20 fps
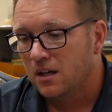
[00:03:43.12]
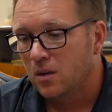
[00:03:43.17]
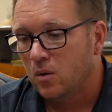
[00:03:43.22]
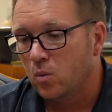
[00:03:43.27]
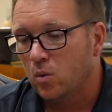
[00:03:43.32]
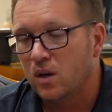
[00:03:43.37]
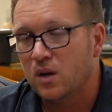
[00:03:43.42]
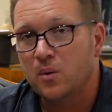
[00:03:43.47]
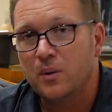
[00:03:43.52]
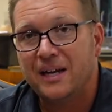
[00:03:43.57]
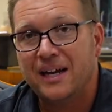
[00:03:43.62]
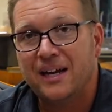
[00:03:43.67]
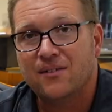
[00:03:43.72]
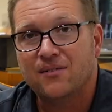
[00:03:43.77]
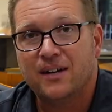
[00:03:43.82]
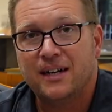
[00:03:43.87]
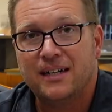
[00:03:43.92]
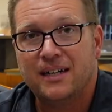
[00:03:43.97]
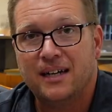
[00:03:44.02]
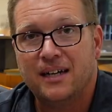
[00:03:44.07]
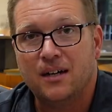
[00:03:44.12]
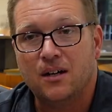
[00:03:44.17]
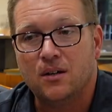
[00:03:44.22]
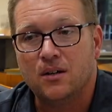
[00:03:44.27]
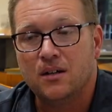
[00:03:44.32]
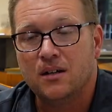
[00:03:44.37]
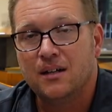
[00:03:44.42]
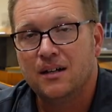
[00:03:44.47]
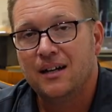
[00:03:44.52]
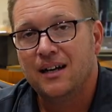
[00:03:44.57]
where are we at right now?
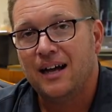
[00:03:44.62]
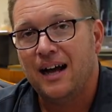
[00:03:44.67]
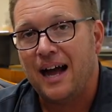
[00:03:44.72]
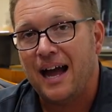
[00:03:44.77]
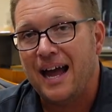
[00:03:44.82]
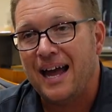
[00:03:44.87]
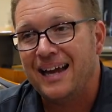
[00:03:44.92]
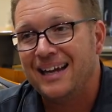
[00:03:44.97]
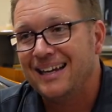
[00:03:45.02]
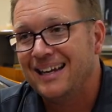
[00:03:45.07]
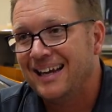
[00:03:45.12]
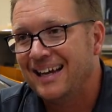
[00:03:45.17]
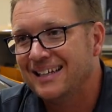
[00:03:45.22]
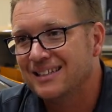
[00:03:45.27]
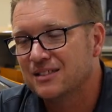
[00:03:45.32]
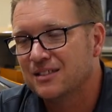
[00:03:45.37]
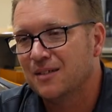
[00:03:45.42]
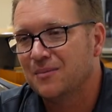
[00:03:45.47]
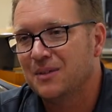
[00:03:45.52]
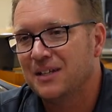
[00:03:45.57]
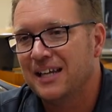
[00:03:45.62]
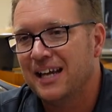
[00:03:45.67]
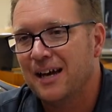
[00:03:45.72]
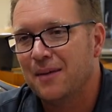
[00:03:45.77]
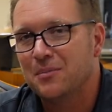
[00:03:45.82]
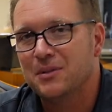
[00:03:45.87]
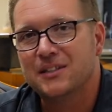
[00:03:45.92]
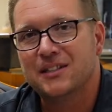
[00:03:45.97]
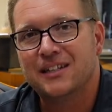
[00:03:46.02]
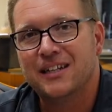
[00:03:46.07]
I had something
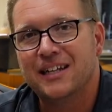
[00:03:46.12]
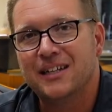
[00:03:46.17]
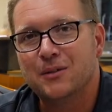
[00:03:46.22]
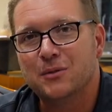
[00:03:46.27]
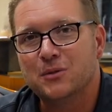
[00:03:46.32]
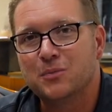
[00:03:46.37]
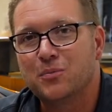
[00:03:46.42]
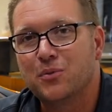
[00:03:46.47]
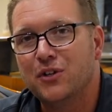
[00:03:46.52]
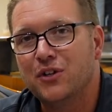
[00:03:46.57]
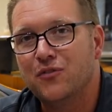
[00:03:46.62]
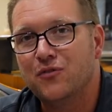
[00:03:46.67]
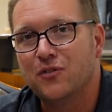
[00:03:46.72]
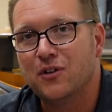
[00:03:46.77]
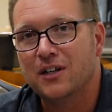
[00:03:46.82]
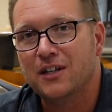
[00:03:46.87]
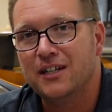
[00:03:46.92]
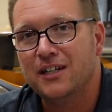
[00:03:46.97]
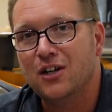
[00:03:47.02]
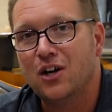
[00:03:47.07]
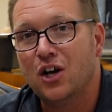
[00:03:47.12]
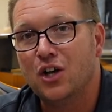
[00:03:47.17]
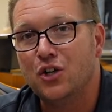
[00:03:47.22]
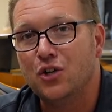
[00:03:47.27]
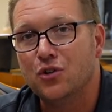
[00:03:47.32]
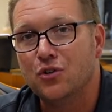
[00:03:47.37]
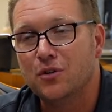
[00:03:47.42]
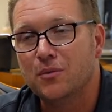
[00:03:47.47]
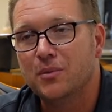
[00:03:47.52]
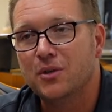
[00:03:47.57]
happen today that was pretty funny on
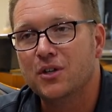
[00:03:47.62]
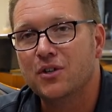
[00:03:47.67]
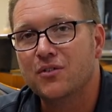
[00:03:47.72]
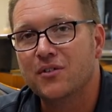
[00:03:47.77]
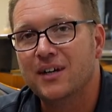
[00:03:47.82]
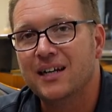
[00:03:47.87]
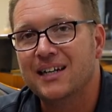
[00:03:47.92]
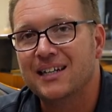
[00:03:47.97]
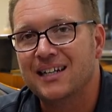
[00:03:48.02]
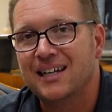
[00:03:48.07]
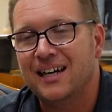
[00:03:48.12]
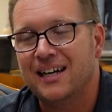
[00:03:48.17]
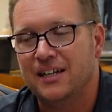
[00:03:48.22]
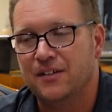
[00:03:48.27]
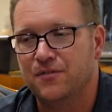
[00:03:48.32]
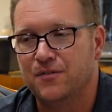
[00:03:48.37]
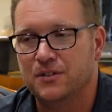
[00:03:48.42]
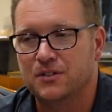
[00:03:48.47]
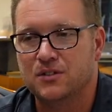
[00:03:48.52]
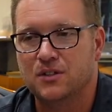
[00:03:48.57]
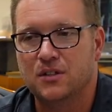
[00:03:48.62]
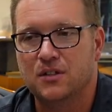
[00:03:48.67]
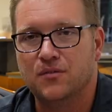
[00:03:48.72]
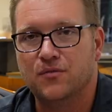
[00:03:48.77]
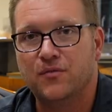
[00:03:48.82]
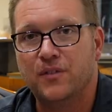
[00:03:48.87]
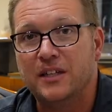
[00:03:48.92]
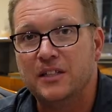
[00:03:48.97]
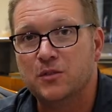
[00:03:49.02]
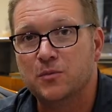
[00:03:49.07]
Nürburgring Life. It's a
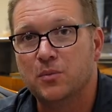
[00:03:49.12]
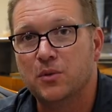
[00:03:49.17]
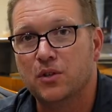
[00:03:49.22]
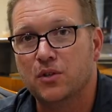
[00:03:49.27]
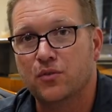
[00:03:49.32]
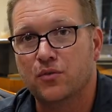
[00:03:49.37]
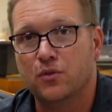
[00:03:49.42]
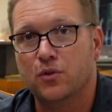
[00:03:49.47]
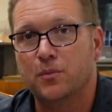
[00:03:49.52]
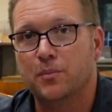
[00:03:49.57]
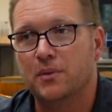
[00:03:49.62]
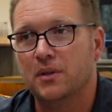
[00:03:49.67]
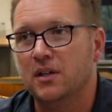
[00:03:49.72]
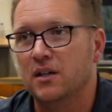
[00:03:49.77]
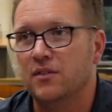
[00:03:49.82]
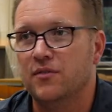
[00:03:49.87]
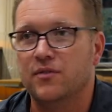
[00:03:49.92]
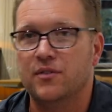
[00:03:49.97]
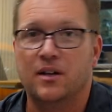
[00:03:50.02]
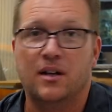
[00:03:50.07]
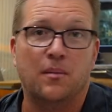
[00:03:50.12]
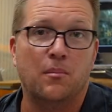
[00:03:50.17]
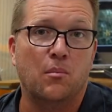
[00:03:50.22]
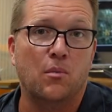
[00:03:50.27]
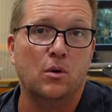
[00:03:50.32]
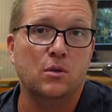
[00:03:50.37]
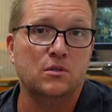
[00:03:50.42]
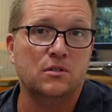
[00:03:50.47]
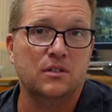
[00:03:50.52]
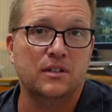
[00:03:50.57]
Facebook group of
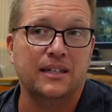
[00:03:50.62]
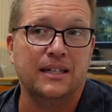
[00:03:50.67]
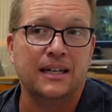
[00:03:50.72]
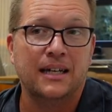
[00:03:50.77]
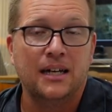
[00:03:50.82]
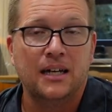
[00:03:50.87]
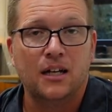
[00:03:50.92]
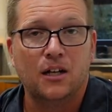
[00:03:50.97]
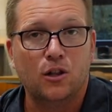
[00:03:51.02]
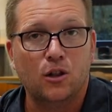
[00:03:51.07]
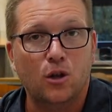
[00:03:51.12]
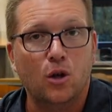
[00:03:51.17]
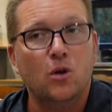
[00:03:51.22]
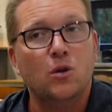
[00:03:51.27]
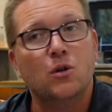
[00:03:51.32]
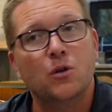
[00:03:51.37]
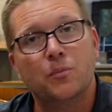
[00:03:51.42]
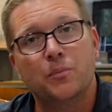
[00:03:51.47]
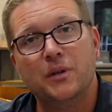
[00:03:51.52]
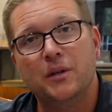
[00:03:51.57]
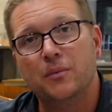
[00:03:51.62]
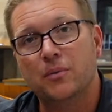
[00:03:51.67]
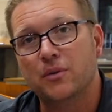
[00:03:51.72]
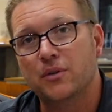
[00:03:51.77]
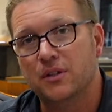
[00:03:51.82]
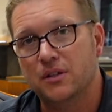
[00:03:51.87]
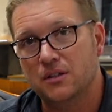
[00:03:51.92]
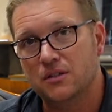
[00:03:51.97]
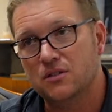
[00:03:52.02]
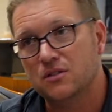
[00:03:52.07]
mostly local people
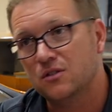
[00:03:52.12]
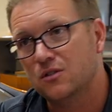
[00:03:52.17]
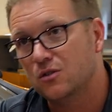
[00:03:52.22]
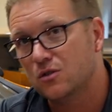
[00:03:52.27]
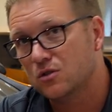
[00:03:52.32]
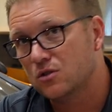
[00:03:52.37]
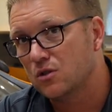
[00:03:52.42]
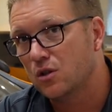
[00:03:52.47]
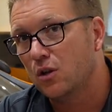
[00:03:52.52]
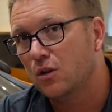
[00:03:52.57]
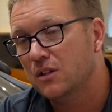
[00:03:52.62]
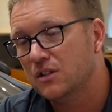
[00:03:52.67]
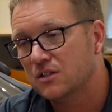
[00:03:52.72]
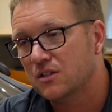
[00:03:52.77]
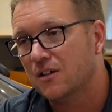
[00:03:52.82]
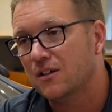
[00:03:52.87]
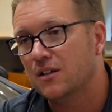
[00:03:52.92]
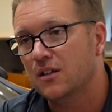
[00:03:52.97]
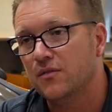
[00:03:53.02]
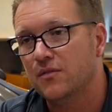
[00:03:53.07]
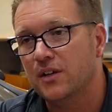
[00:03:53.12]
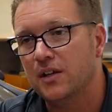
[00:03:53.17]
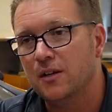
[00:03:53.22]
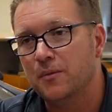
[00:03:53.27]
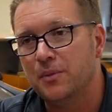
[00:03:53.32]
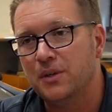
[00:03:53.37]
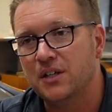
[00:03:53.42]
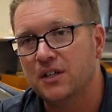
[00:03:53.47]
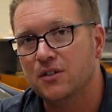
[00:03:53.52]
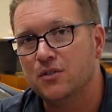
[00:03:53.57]
that slowly started
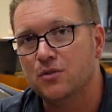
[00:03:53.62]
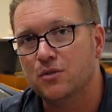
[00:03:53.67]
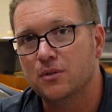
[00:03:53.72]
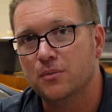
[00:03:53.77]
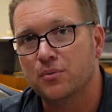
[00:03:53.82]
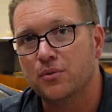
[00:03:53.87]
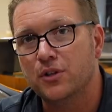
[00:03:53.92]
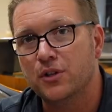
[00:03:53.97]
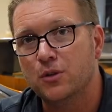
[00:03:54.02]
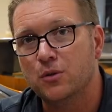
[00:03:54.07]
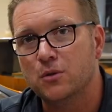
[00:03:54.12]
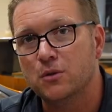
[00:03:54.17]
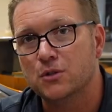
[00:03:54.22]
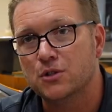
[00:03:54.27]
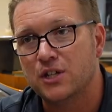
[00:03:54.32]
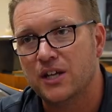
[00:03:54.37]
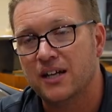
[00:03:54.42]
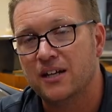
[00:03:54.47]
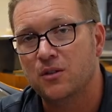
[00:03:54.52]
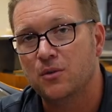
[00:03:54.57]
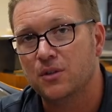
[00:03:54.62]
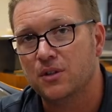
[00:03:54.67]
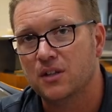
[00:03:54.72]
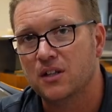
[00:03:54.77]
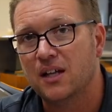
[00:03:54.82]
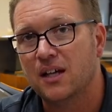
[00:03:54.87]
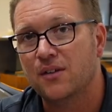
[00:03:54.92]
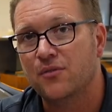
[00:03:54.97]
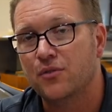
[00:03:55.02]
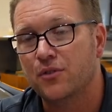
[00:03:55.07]
developing into a pretty cool channel with a
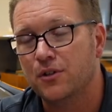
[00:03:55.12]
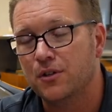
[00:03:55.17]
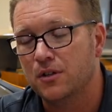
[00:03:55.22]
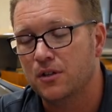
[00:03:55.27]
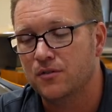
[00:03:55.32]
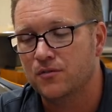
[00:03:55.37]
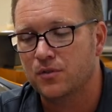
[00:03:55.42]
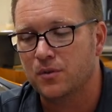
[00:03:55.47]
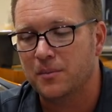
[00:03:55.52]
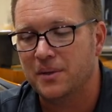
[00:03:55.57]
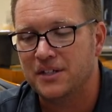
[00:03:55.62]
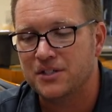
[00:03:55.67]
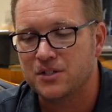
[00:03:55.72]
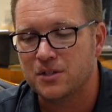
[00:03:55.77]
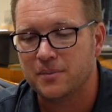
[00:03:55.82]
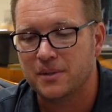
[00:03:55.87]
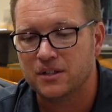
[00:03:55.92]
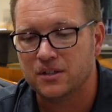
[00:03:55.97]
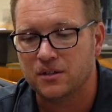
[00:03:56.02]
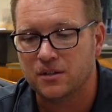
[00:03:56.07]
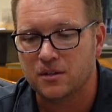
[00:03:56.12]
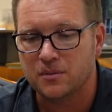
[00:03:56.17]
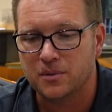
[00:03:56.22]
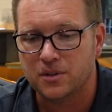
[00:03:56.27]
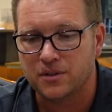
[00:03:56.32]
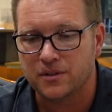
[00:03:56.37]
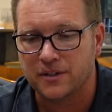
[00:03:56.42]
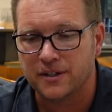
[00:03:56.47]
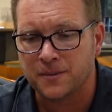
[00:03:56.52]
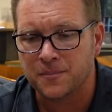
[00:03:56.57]
lot of really good information about the
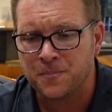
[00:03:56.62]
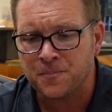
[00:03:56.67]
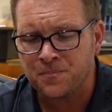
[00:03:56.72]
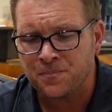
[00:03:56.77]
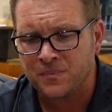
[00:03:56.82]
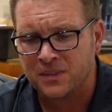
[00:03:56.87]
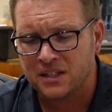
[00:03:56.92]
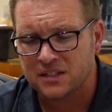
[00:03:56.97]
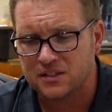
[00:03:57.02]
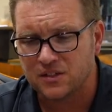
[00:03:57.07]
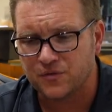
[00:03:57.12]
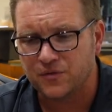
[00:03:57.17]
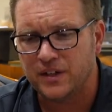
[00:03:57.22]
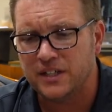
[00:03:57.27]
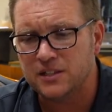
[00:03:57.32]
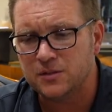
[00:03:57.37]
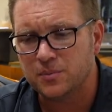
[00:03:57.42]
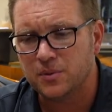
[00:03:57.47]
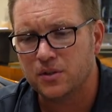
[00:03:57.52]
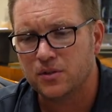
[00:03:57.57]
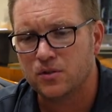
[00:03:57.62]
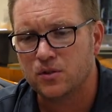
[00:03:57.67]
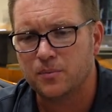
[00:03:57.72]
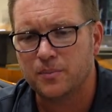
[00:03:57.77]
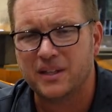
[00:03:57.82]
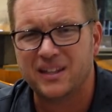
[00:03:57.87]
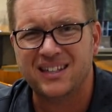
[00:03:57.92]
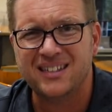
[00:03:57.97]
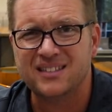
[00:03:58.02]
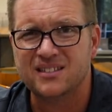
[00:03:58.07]
Nürburgring. It's a Facebook group,
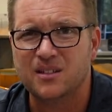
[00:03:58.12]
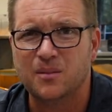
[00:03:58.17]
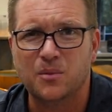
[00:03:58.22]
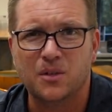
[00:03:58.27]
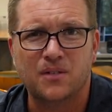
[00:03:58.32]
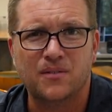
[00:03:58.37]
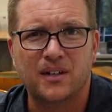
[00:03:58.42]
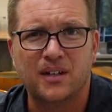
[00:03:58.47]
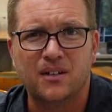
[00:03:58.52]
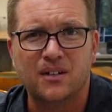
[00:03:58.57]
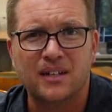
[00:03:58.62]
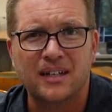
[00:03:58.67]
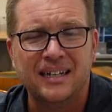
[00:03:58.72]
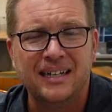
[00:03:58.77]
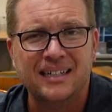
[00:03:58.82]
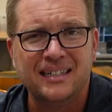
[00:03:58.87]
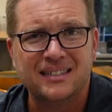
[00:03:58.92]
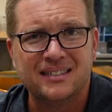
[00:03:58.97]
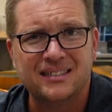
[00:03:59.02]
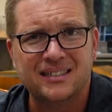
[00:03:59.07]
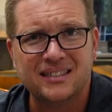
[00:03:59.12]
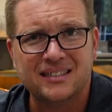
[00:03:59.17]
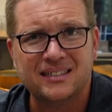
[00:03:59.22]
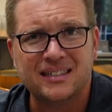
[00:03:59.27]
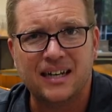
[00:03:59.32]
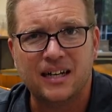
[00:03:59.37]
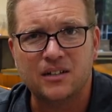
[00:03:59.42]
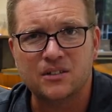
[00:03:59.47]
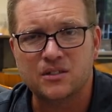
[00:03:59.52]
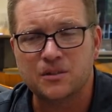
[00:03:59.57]
I think somewhere around
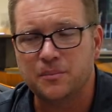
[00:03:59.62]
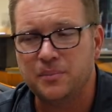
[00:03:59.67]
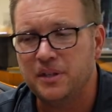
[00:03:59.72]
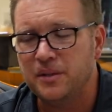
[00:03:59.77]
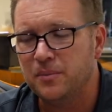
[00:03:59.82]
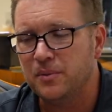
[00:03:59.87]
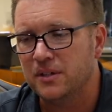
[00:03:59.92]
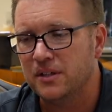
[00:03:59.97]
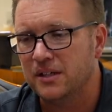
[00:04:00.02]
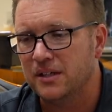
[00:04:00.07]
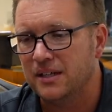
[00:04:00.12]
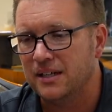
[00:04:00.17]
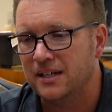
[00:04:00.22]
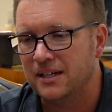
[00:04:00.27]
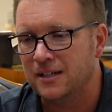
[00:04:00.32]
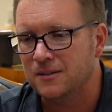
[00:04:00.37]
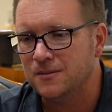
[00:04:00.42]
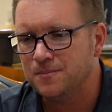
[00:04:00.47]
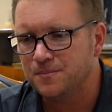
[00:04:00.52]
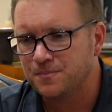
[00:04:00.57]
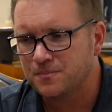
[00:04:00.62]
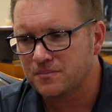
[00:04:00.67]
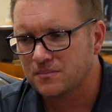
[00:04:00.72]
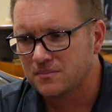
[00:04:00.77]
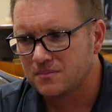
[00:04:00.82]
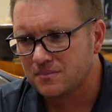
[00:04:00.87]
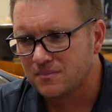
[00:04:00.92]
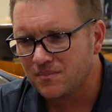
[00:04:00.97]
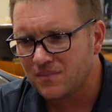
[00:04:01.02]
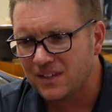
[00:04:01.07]
6,000 people in it now.
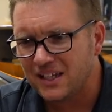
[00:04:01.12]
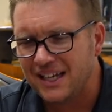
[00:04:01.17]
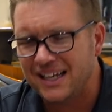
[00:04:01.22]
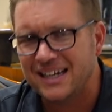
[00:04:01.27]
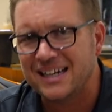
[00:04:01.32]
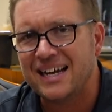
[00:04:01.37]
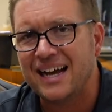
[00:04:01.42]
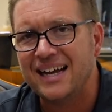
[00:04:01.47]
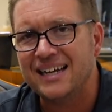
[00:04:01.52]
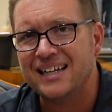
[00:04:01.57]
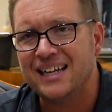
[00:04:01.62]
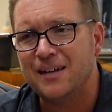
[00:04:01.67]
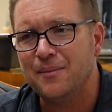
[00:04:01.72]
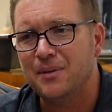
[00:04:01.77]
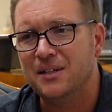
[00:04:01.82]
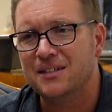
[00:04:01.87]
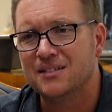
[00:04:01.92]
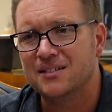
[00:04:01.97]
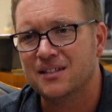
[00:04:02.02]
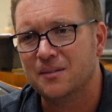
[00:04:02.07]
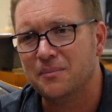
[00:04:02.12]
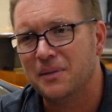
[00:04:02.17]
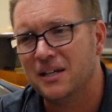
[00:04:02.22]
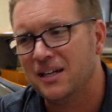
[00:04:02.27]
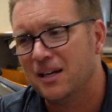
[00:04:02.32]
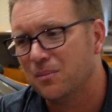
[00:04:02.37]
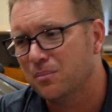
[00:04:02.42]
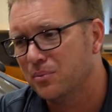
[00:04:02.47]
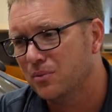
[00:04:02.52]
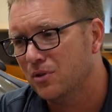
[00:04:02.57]
And a guy came in and said, man,
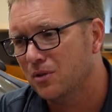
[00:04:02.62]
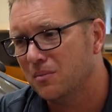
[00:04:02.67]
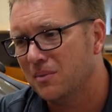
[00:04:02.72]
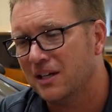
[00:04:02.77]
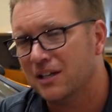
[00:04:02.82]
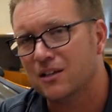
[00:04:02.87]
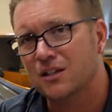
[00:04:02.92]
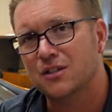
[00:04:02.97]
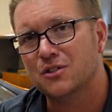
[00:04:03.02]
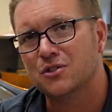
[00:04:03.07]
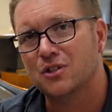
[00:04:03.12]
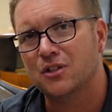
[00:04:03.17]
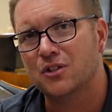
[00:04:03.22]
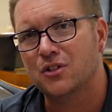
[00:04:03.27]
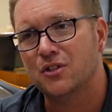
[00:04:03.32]
I blew up my clutch on the